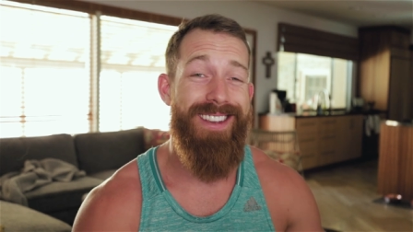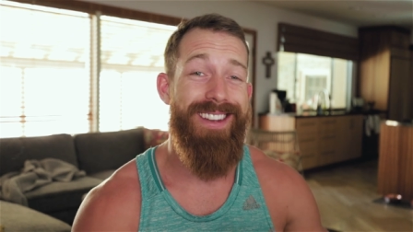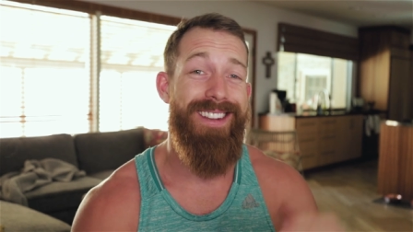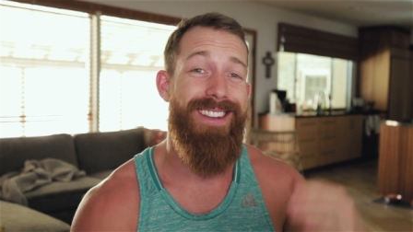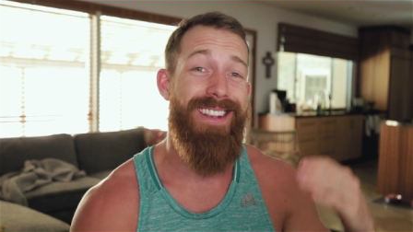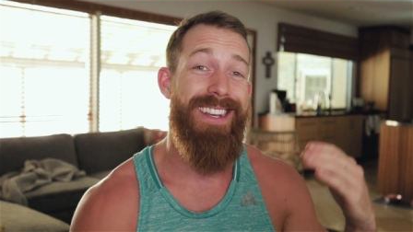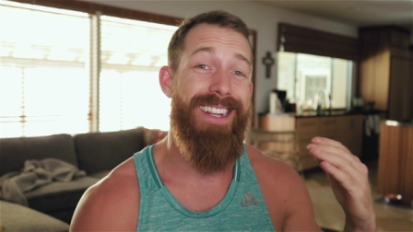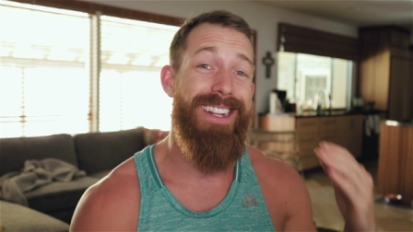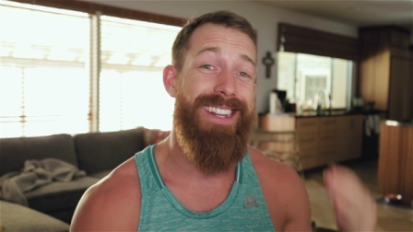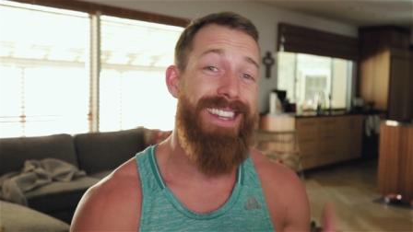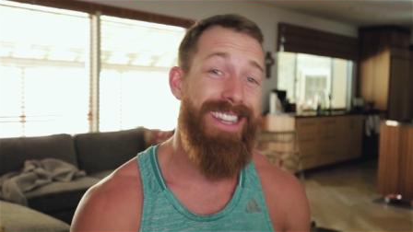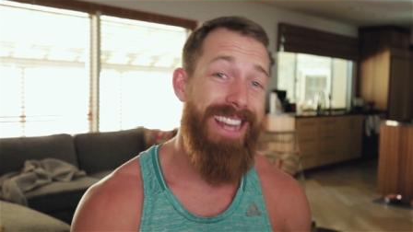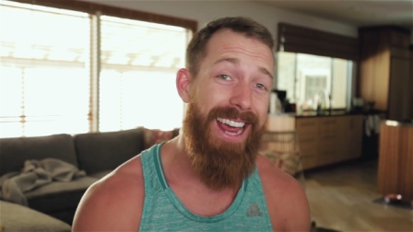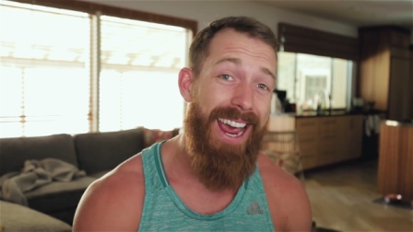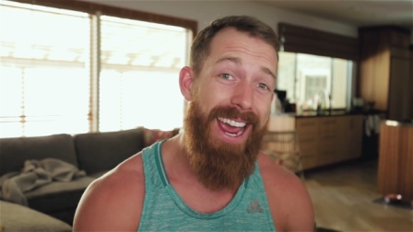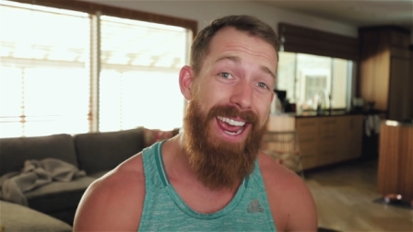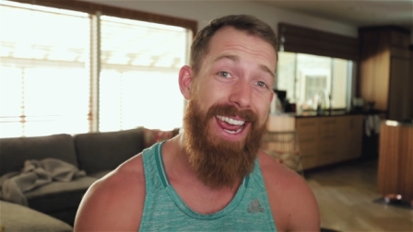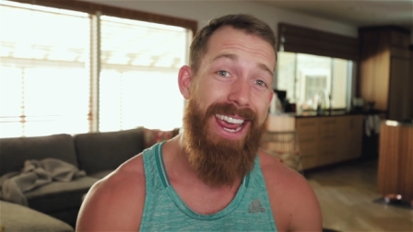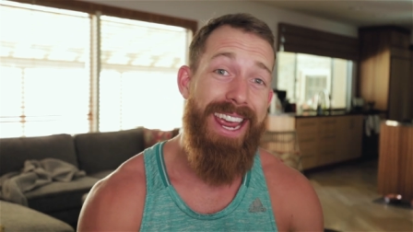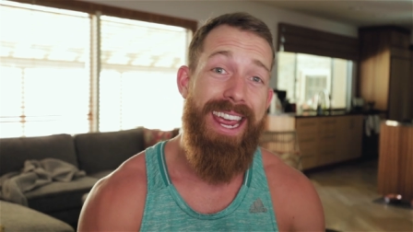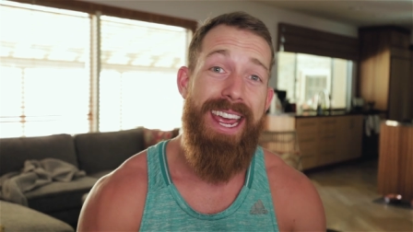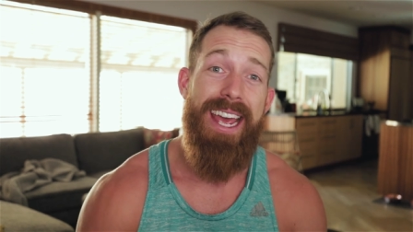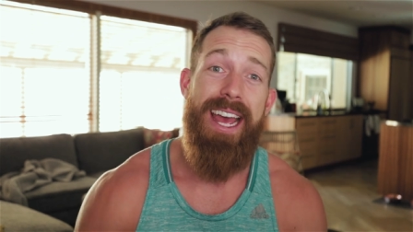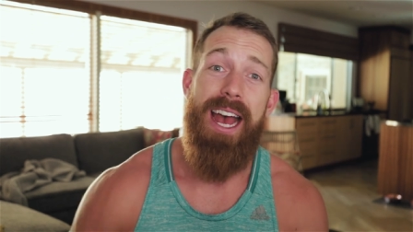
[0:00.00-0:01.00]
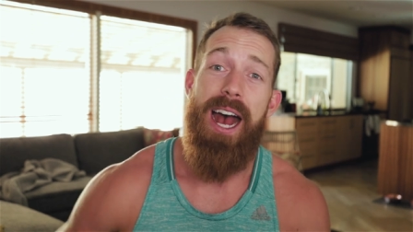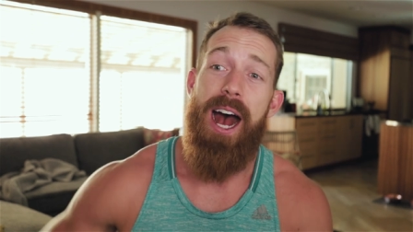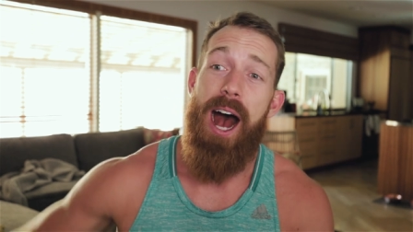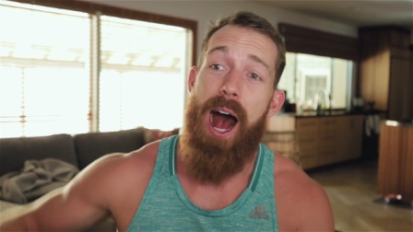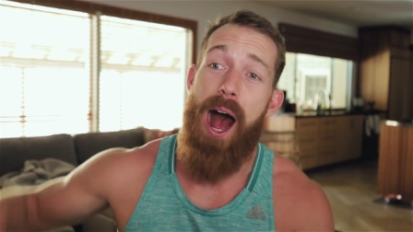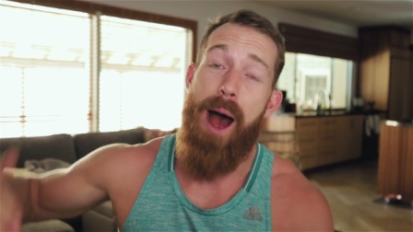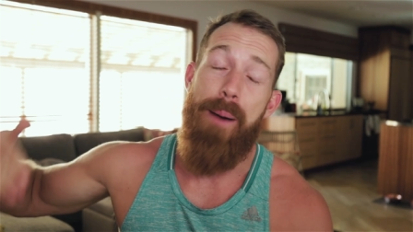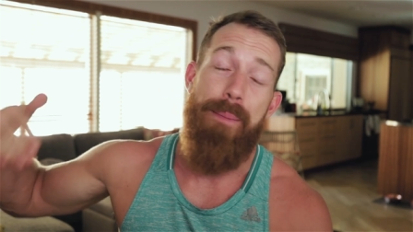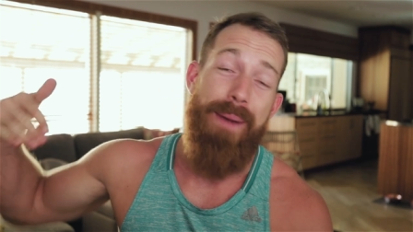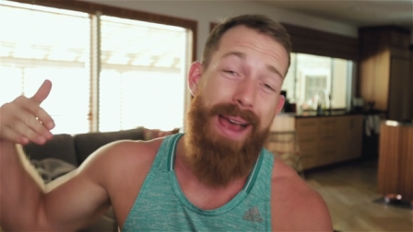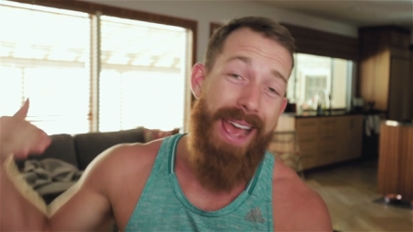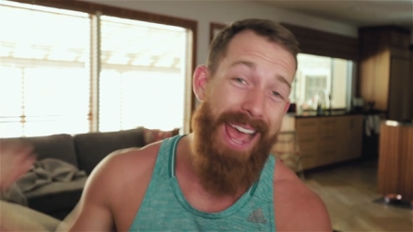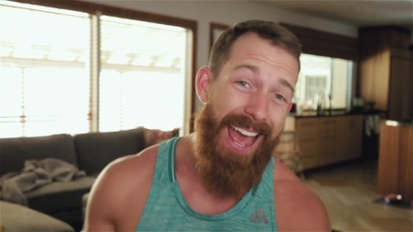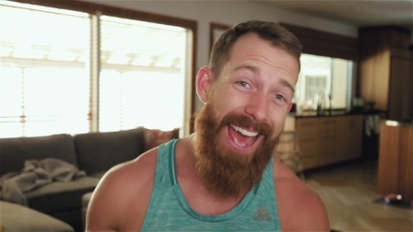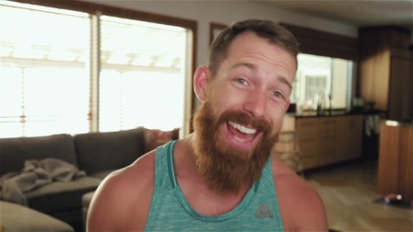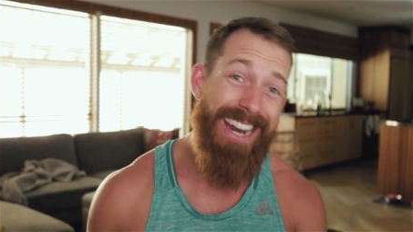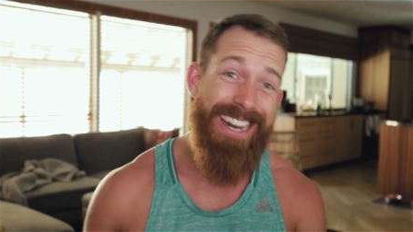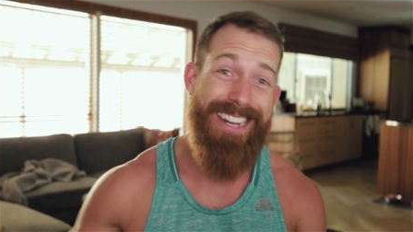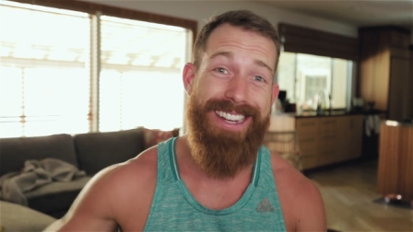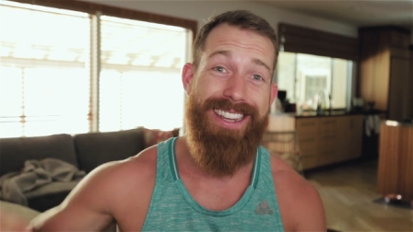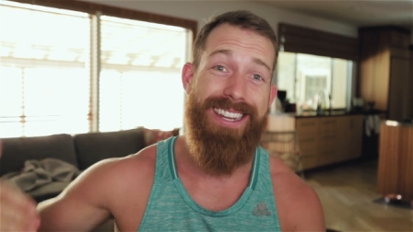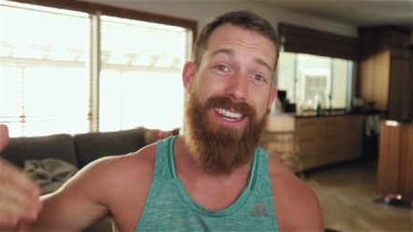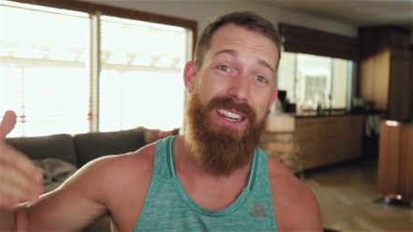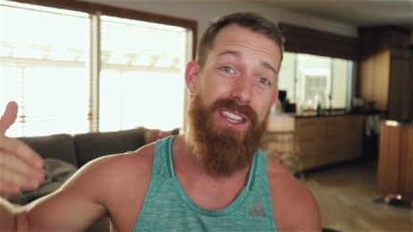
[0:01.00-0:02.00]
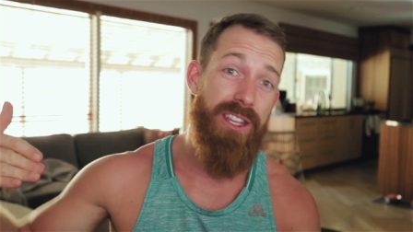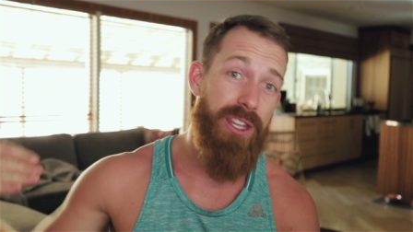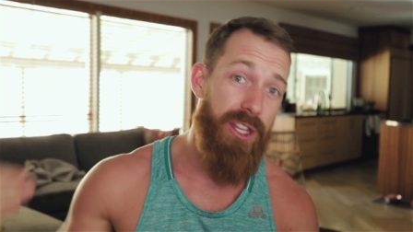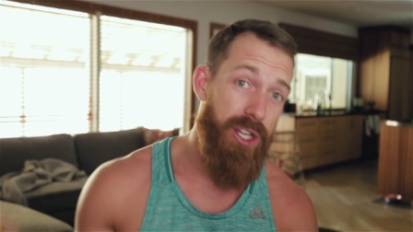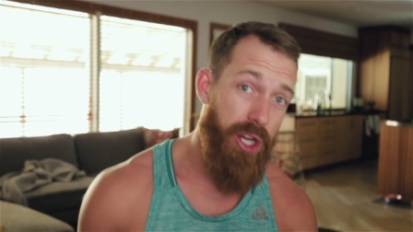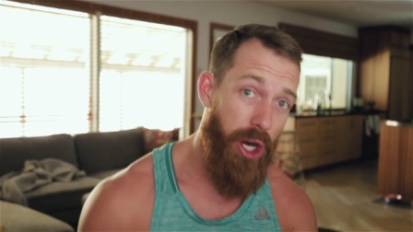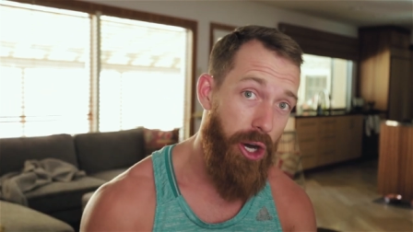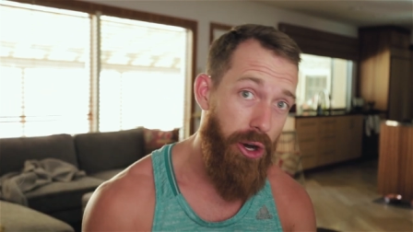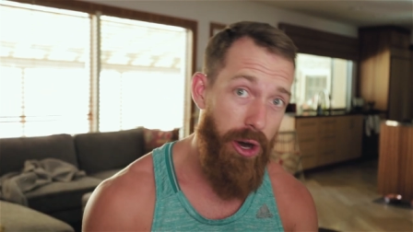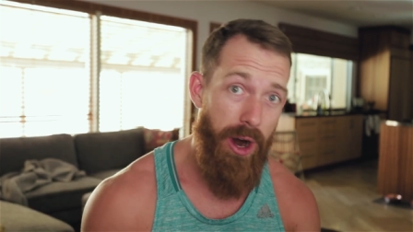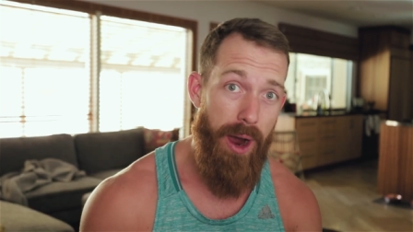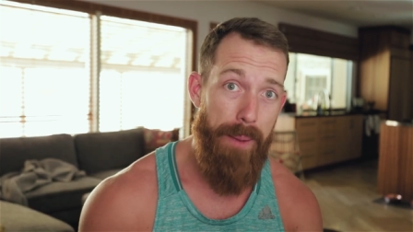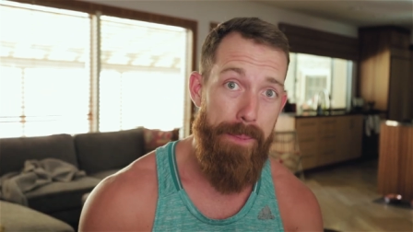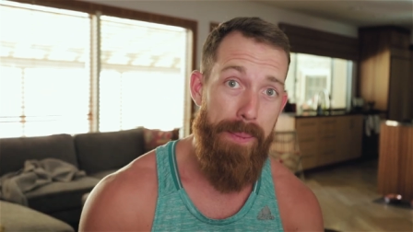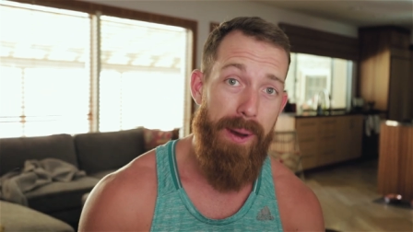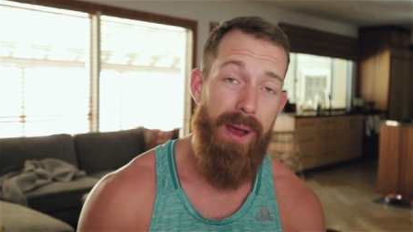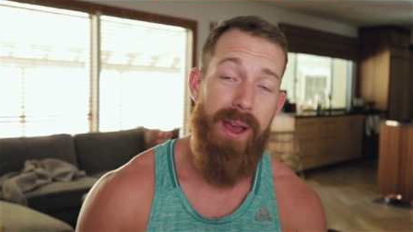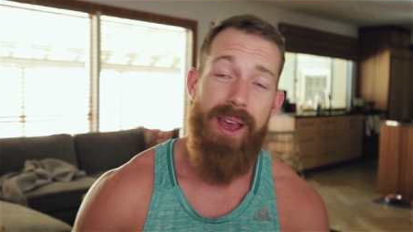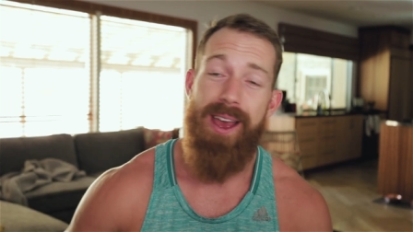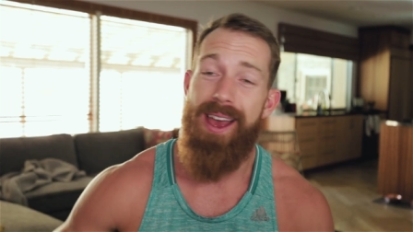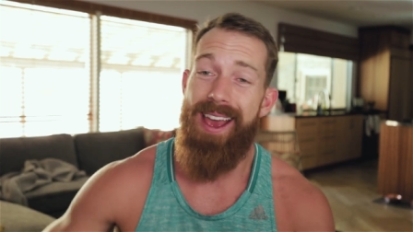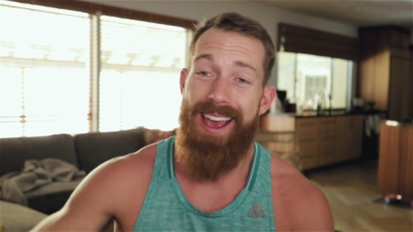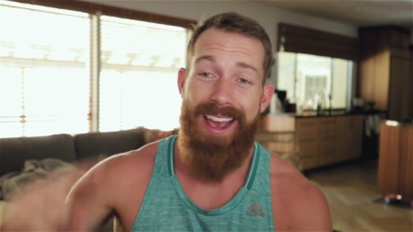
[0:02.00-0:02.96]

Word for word: and today I'm headed to Europe,